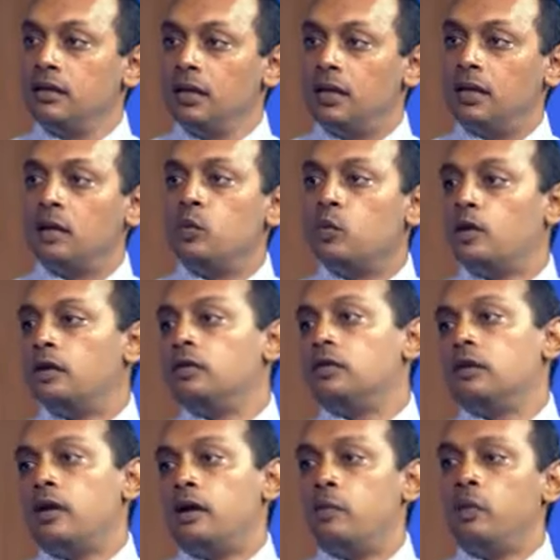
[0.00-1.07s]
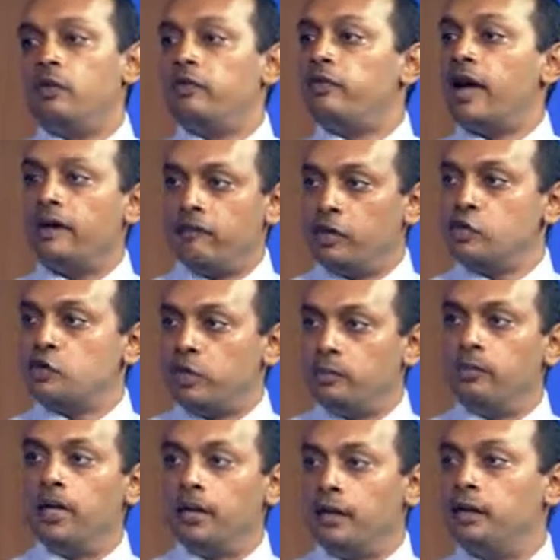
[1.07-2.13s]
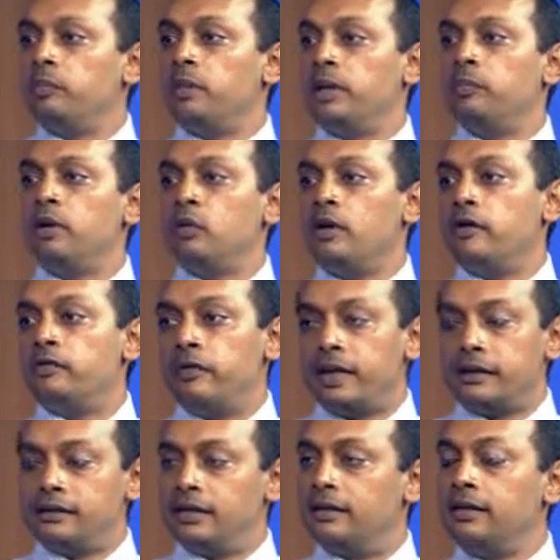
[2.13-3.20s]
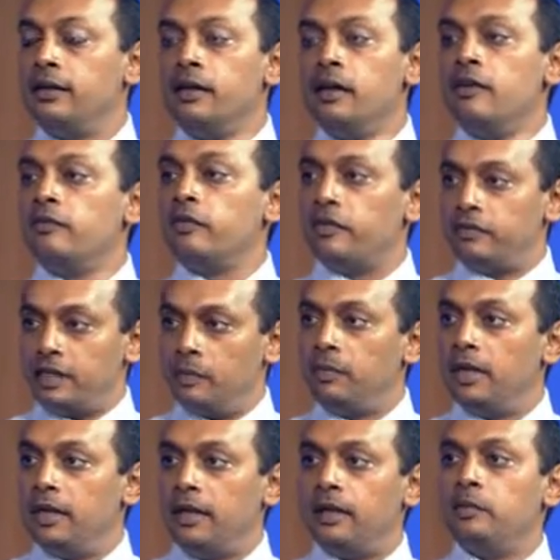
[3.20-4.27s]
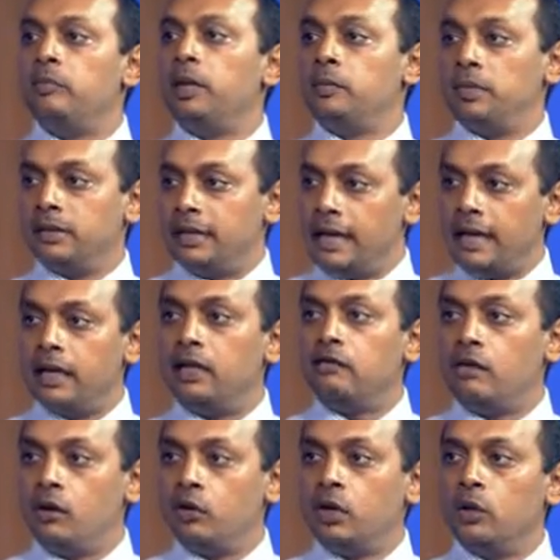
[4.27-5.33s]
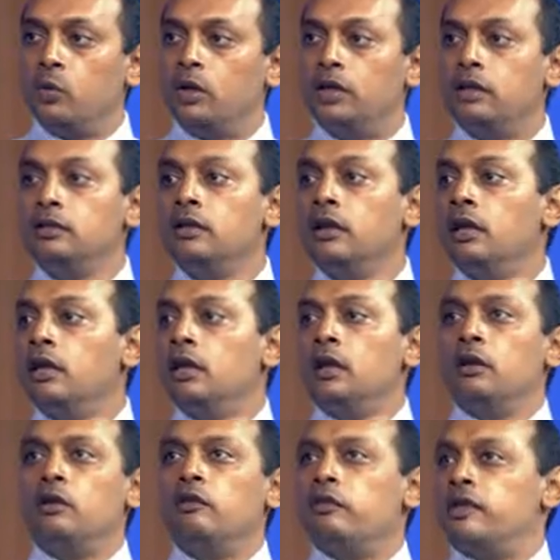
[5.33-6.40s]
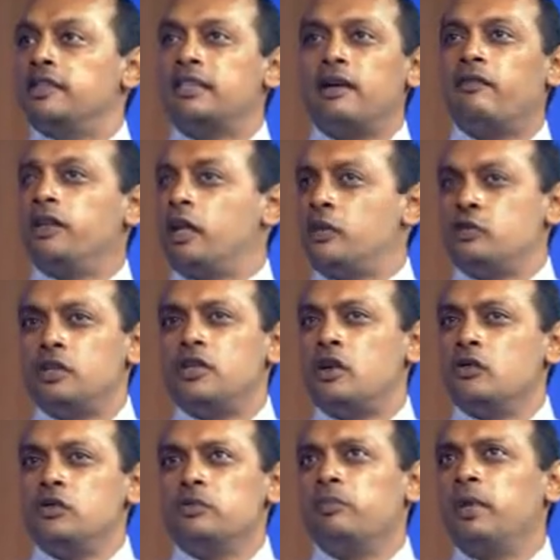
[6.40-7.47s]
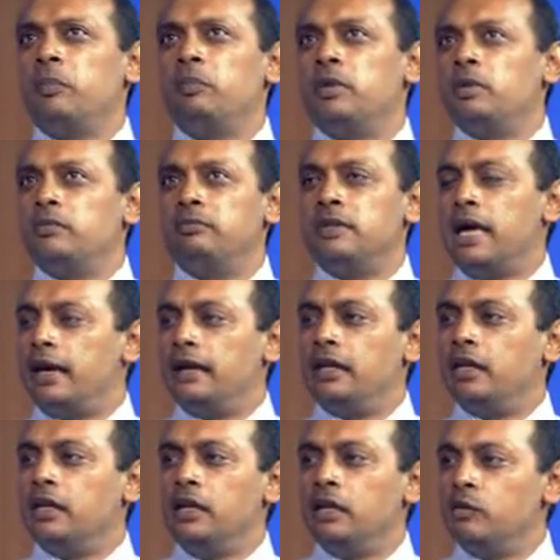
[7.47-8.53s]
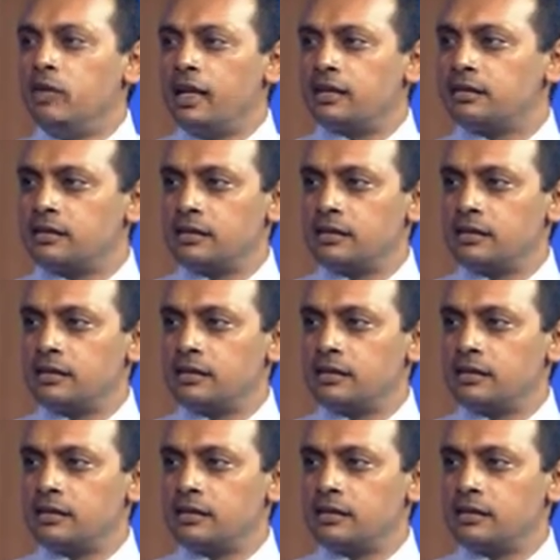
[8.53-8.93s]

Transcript: in the world. About 500 million people were affected, 50 million people died around the world, over 700,000 people died in the US.